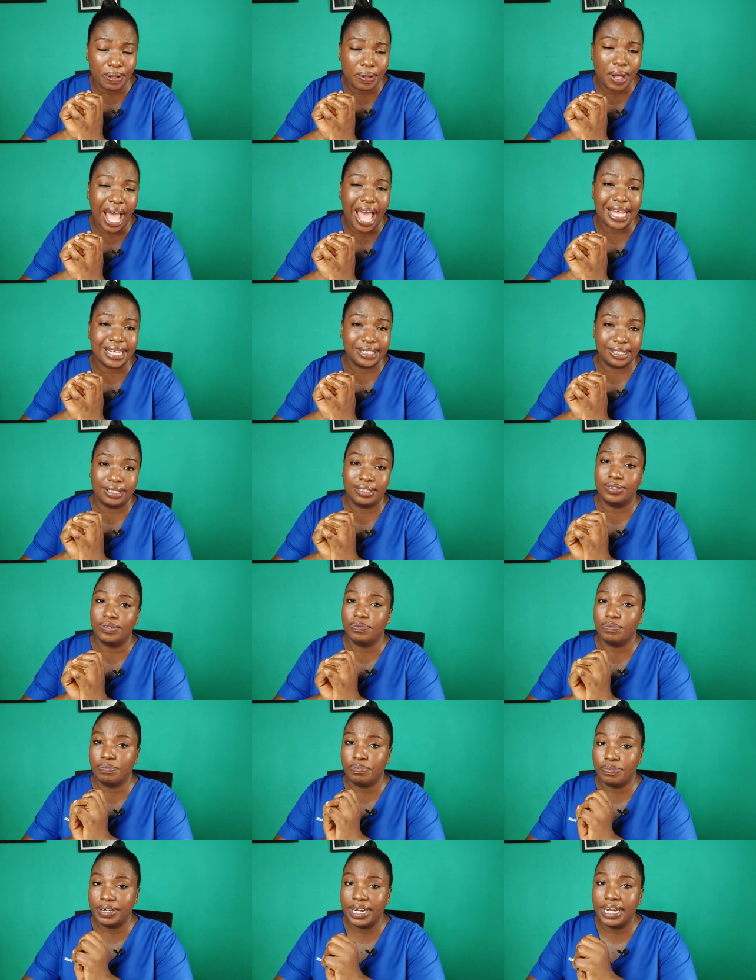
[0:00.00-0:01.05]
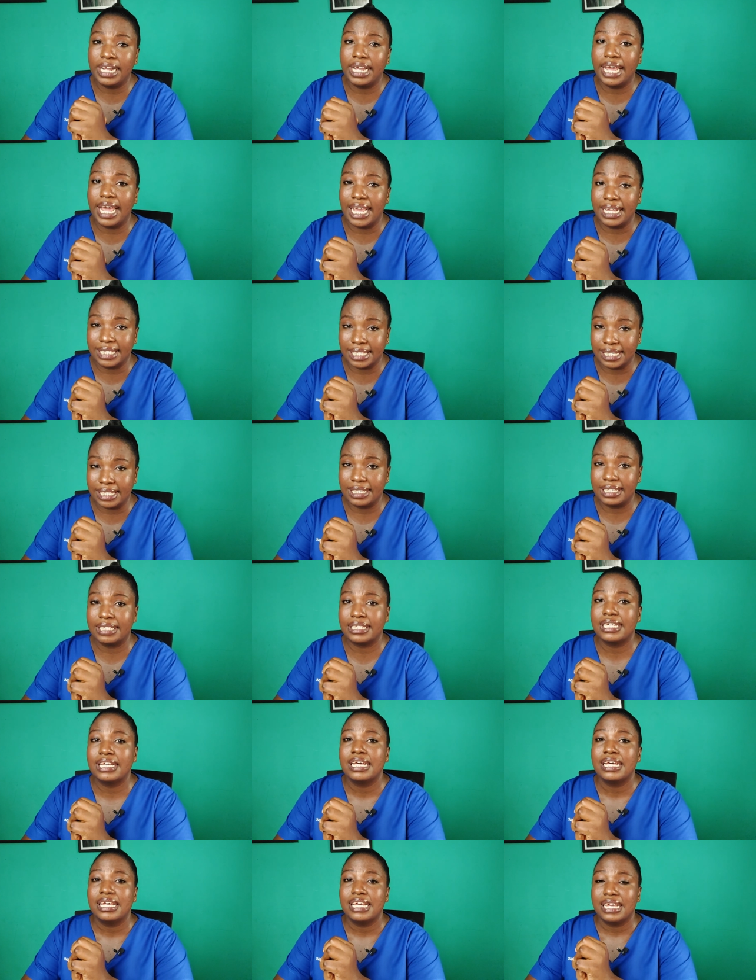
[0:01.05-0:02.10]
asked to bring curtains.
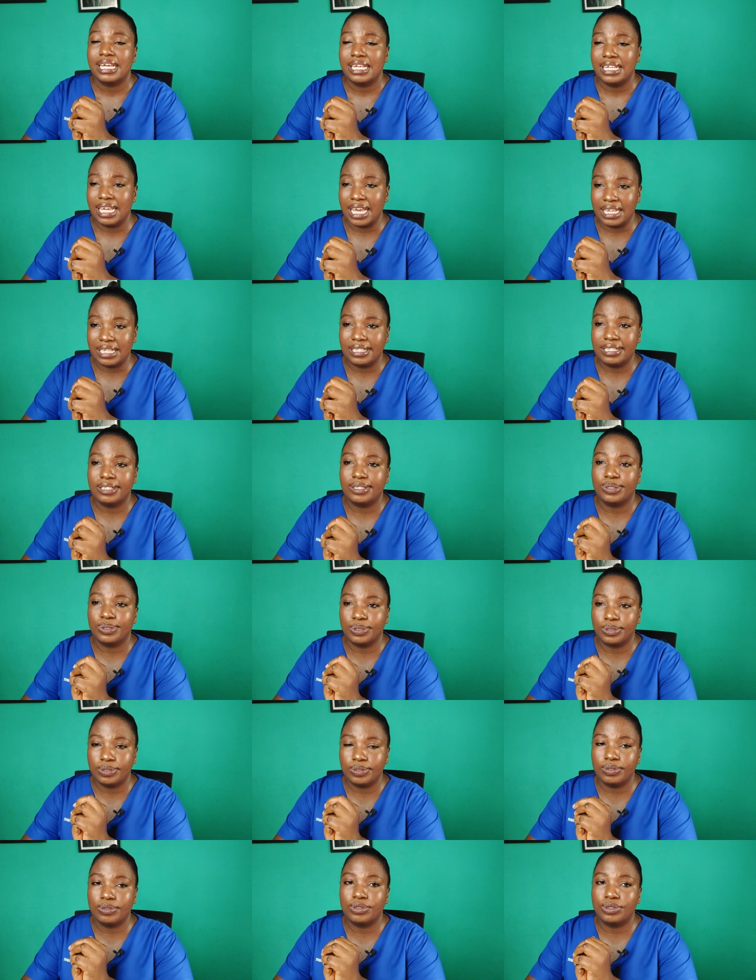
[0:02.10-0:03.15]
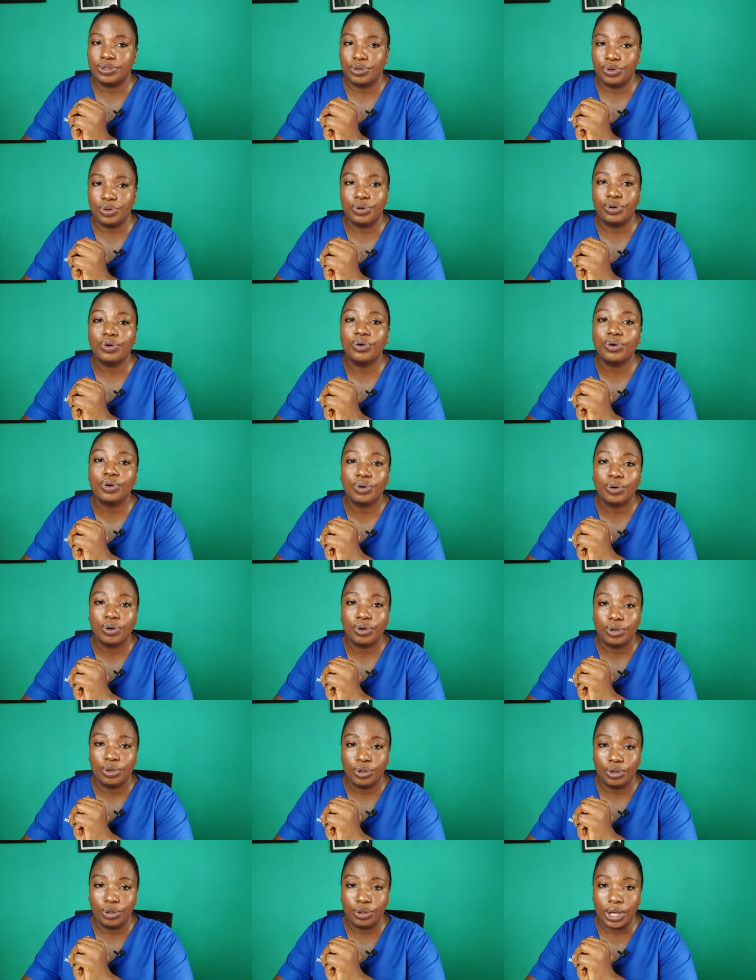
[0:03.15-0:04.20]
Yes. So
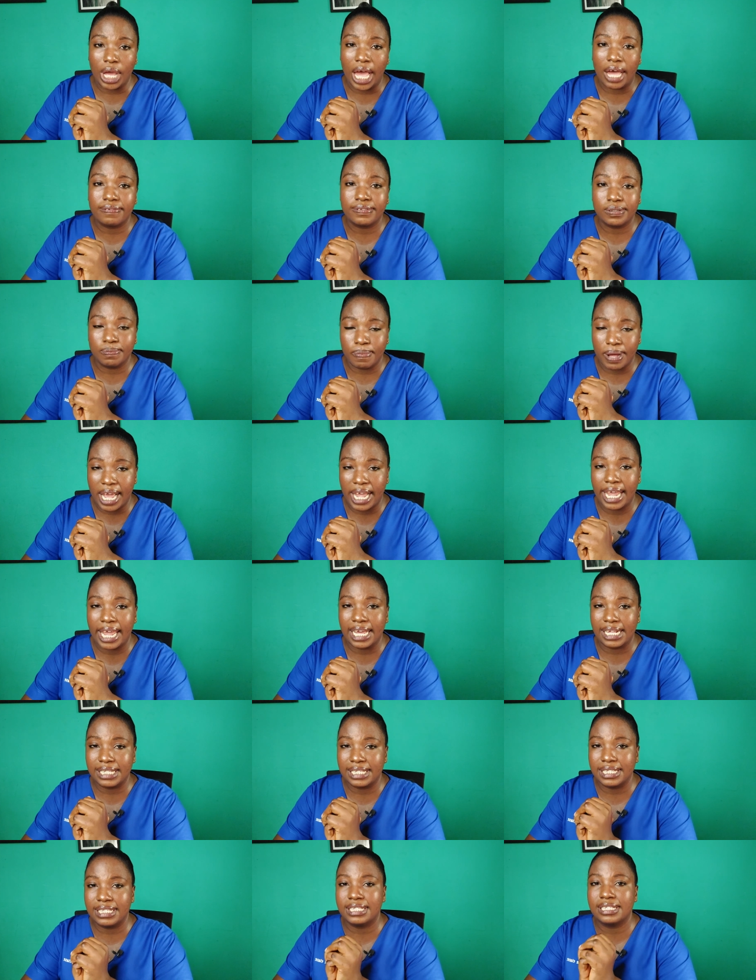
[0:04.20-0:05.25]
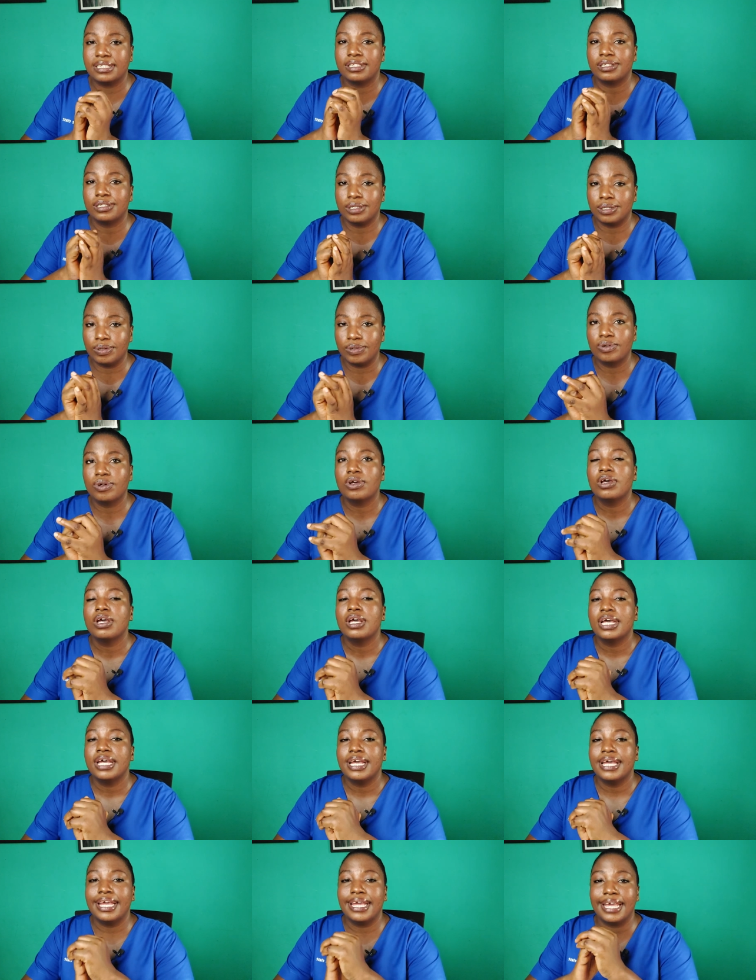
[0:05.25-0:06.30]
you have to buy curtains too
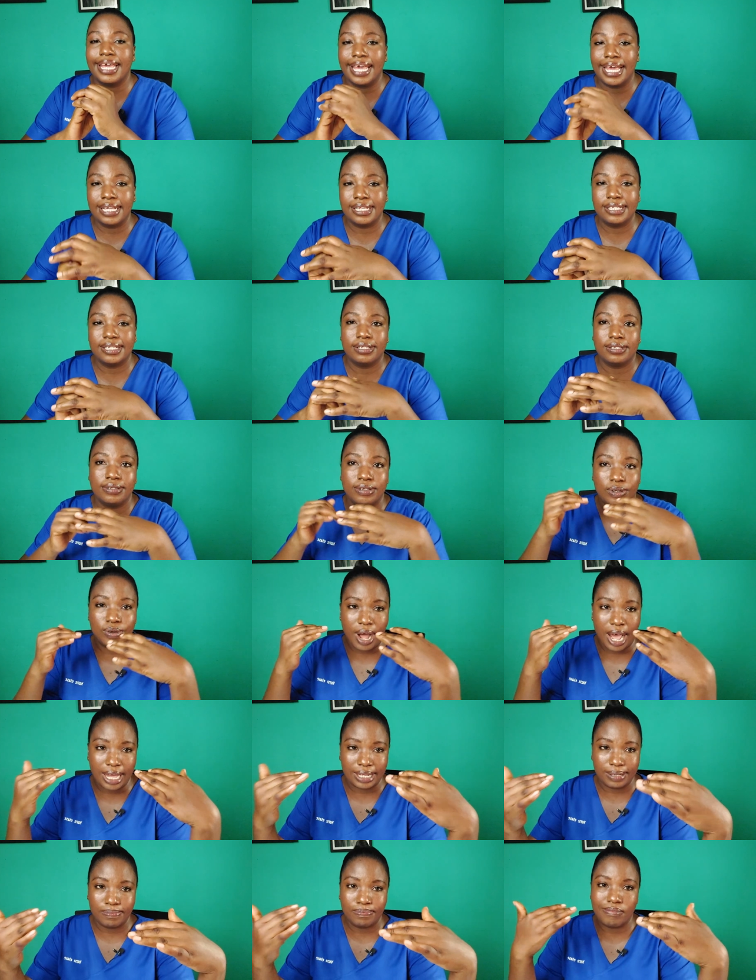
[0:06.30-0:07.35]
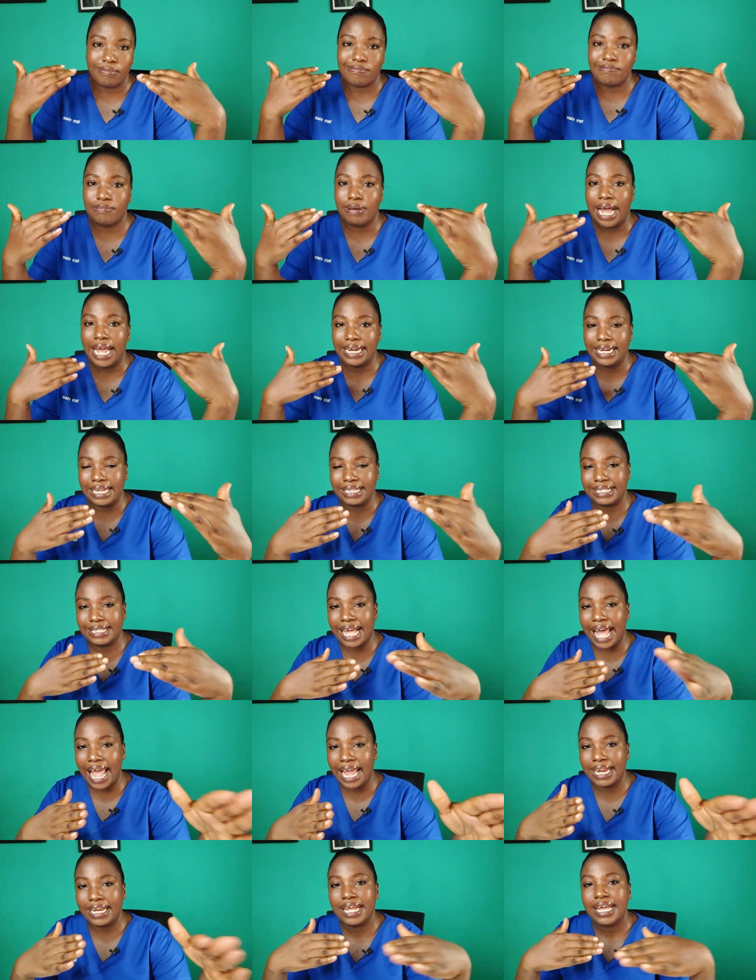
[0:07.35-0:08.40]
in case you are by the
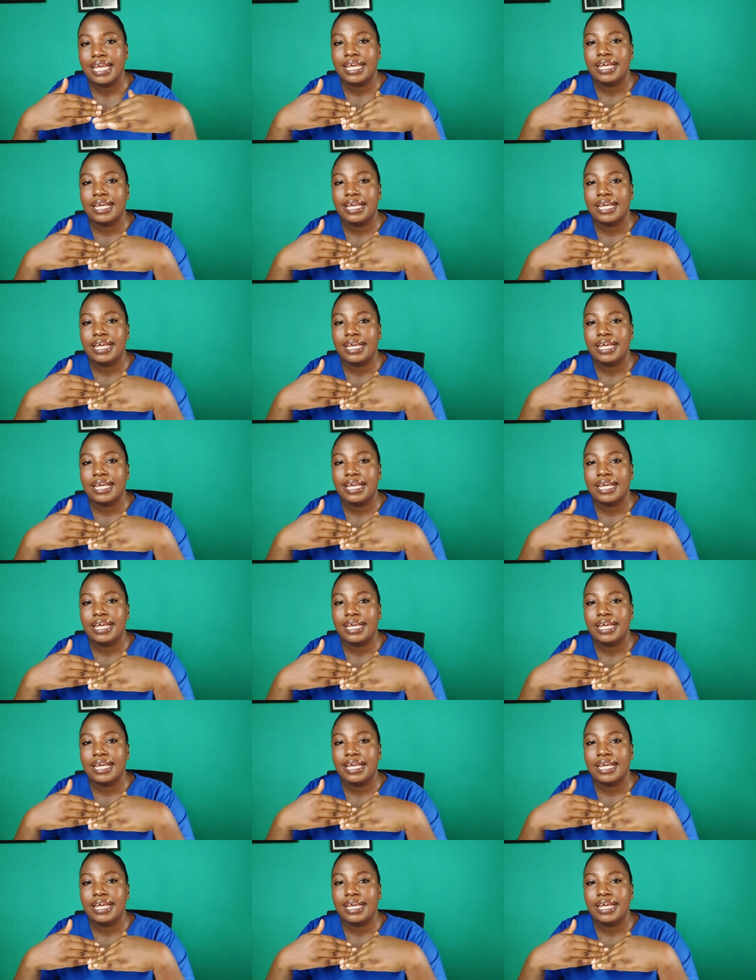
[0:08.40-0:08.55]
side